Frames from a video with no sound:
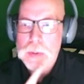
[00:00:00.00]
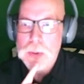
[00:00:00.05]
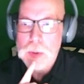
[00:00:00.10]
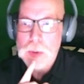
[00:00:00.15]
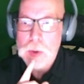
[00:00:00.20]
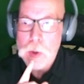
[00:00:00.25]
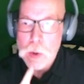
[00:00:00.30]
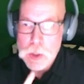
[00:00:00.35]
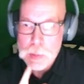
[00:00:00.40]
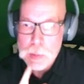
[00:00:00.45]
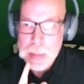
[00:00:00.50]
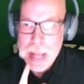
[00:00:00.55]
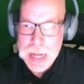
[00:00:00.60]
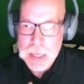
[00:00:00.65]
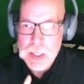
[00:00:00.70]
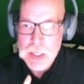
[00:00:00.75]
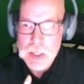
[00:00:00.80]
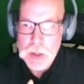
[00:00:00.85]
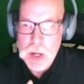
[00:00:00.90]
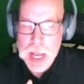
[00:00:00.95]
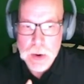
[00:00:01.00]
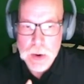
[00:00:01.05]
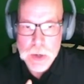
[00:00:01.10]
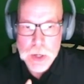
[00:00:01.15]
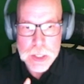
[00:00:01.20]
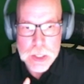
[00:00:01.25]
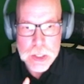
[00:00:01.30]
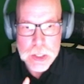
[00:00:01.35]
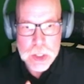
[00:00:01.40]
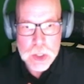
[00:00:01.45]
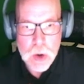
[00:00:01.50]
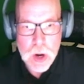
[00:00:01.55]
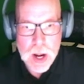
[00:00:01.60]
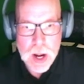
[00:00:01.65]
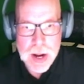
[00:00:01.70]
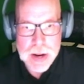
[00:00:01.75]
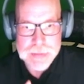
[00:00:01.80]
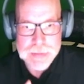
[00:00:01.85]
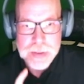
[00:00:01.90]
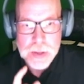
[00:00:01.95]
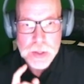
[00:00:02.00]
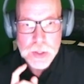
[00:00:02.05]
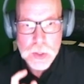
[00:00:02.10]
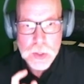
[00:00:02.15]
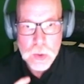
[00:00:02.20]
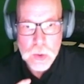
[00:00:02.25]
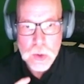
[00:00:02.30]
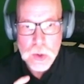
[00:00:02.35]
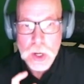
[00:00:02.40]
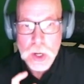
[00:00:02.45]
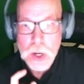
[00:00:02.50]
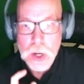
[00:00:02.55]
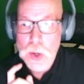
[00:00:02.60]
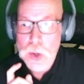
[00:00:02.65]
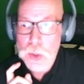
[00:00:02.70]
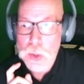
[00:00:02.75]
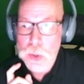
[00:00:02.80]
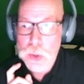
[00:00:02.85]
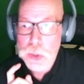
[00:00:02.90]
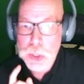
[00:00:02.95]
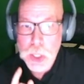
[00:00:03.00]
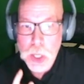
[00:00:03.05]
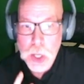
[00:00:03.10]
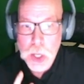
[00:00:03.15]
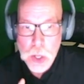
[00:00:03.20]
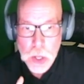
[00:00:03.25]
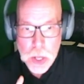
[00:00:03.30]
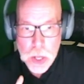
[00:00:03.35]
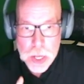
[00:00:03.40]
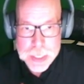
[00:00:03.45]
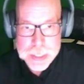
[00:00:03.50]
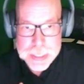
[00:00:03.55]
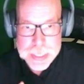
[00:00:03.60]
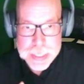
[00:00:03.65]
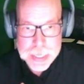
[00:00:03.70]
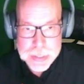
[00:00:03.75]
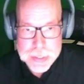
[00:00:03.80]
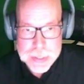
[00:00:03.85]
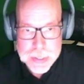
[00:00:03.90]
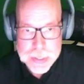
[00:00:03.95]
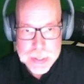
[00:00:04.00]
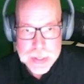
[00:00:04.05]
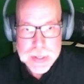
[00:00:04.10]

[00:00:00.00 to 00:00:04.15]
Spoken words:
goes back to how you're going to drive your content.